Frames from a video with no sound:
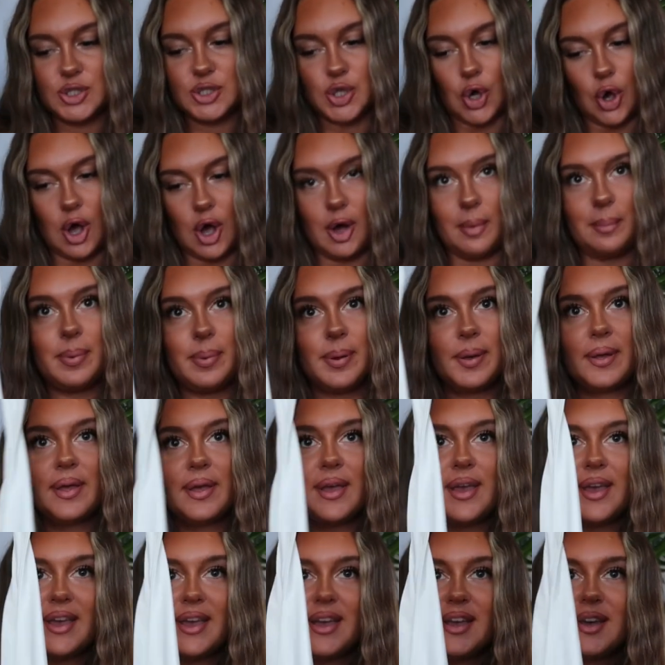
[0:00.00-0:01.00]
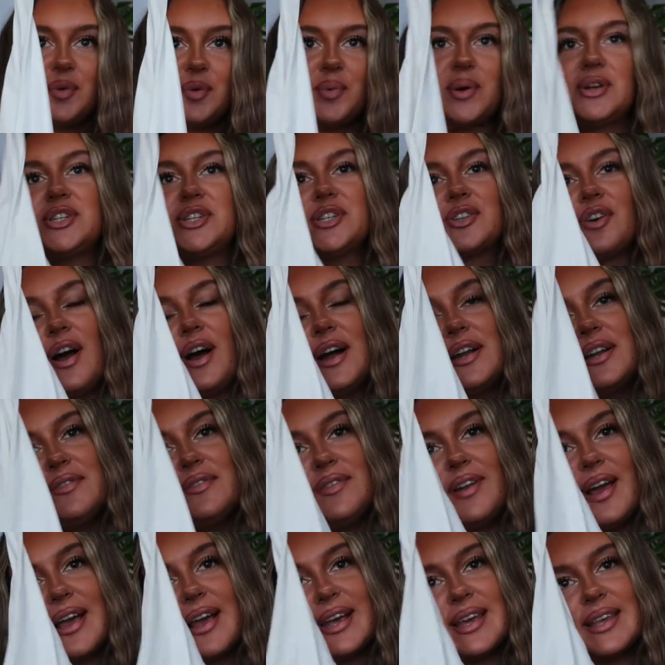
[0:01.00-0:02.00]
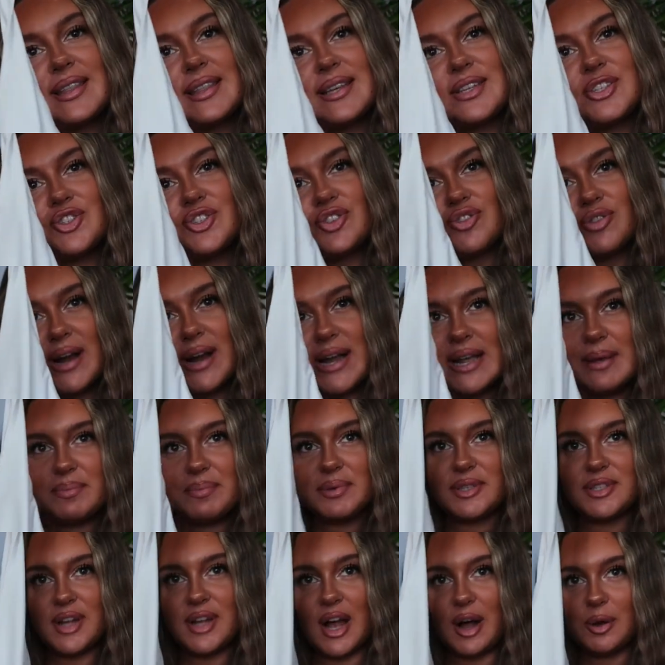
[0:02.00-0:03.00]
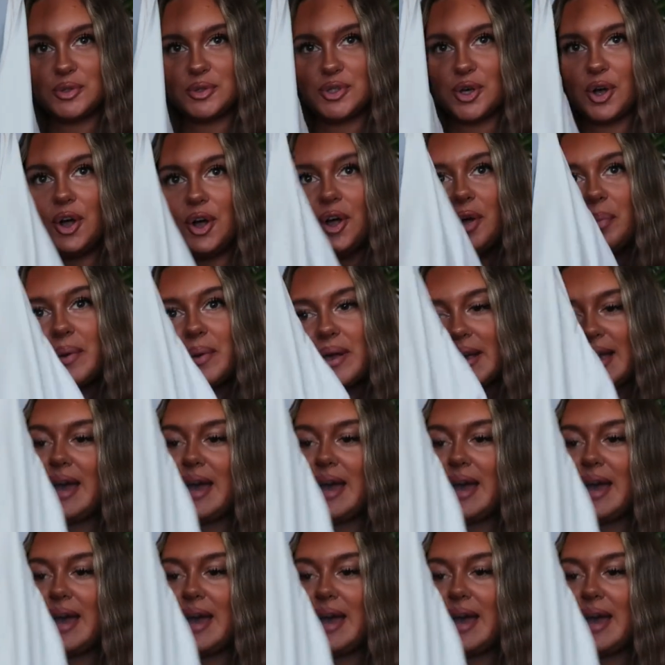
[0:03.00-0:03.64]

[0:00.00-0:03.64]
top, which is kind of like this drape style top.